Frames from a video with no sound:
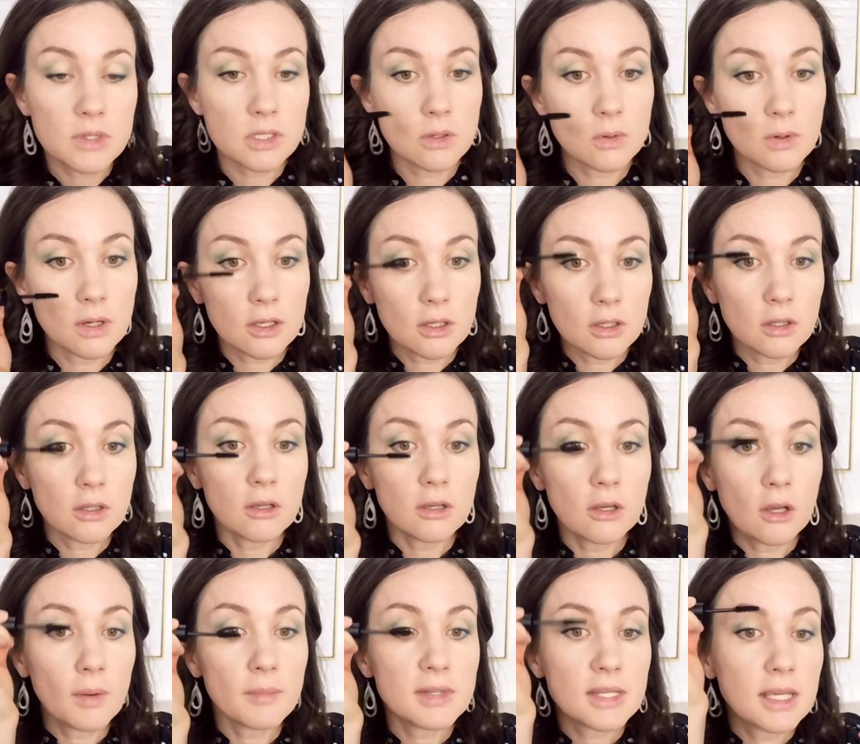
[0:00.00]
So you
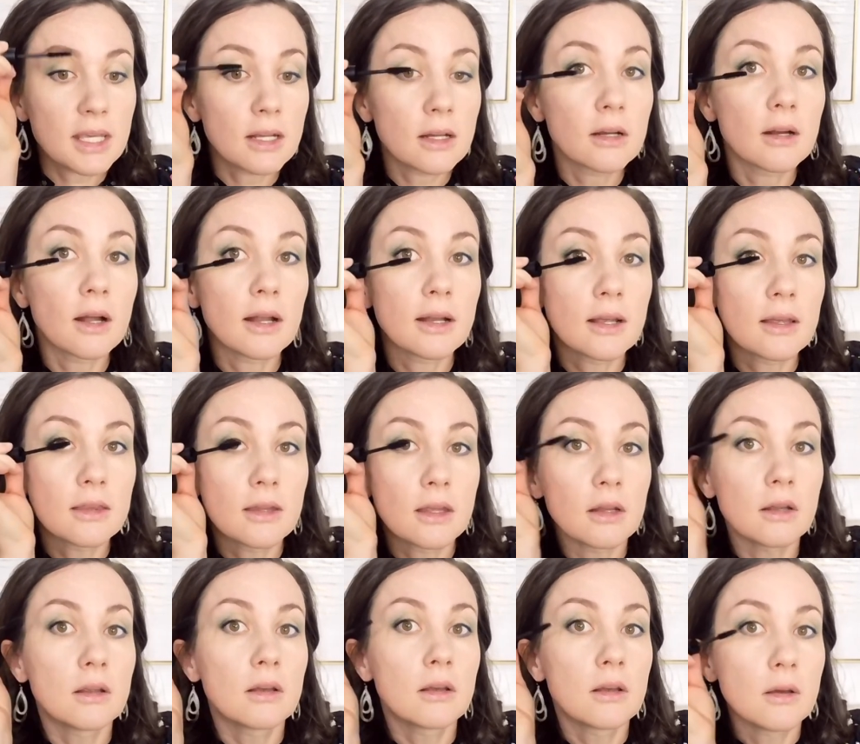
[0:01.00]
go up to get it on and
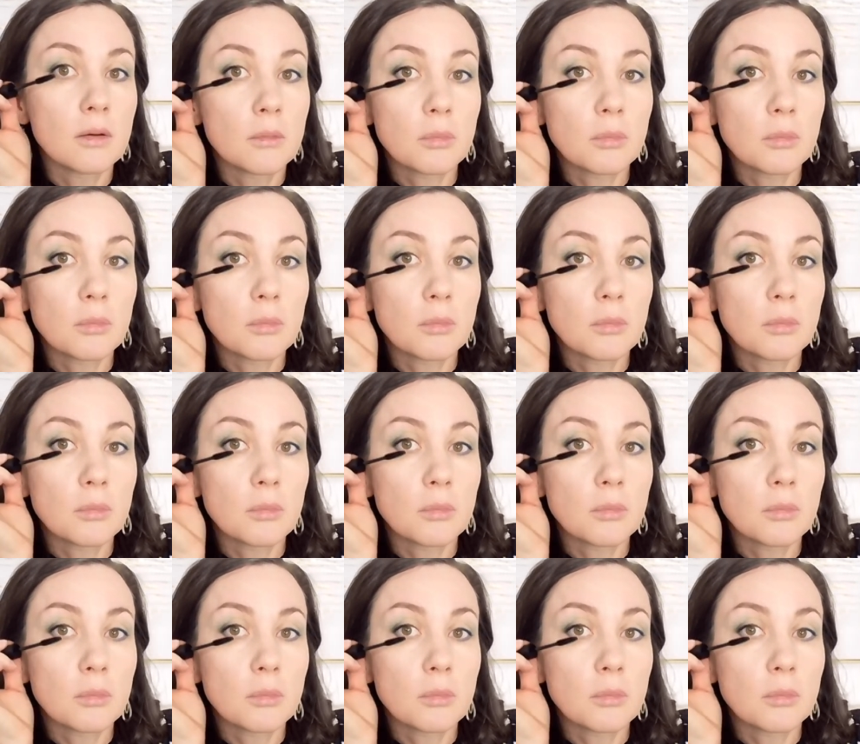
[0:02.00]
then